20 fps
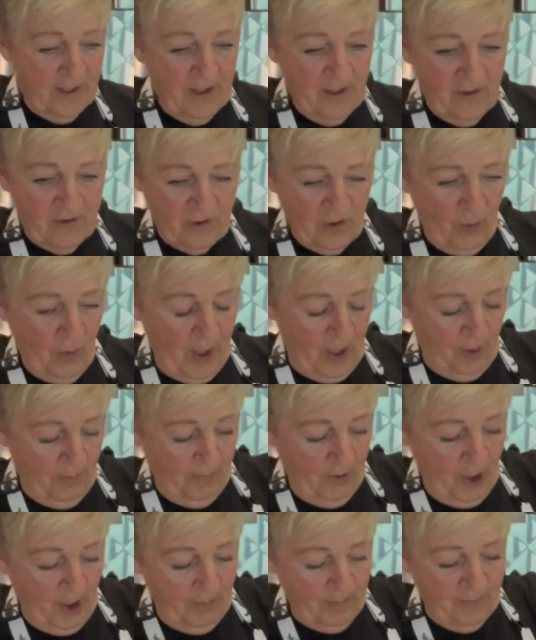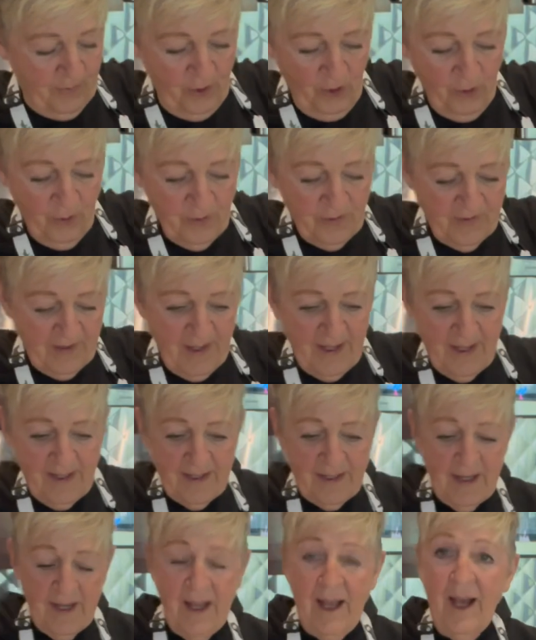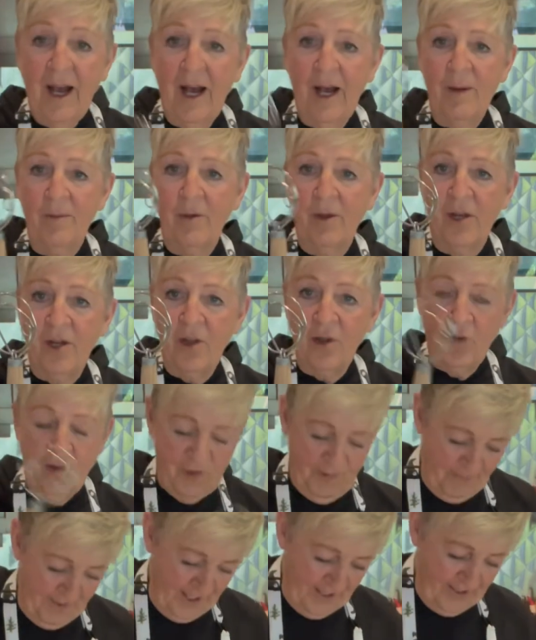So I'll pop those in. I'm going to use my